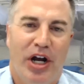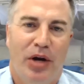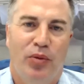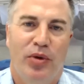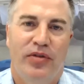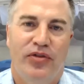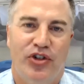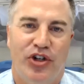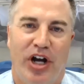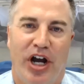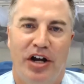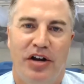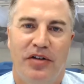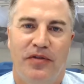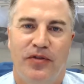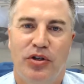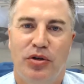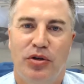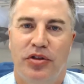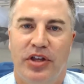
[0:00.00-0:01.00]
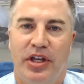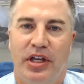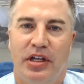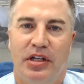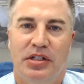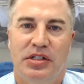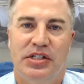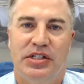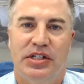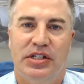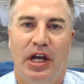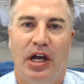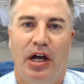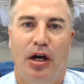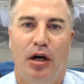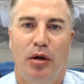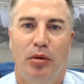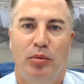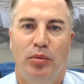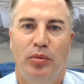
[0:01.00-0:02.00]
we've tried a few things
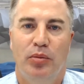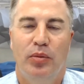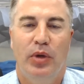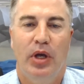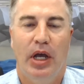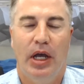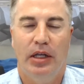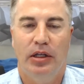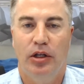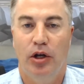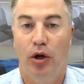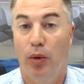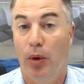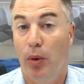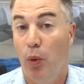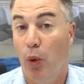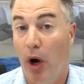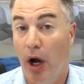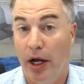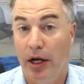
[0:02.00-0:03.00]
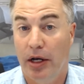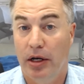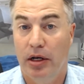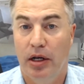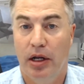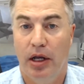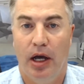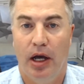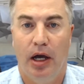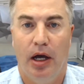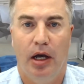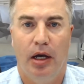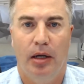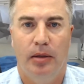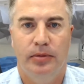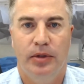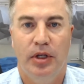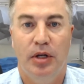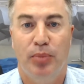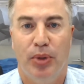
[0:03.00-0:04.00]
um, you know and one uh,
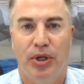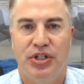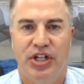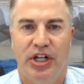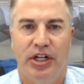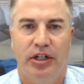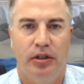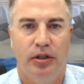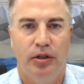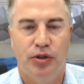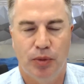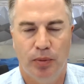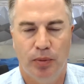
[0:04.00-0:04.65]
in particular is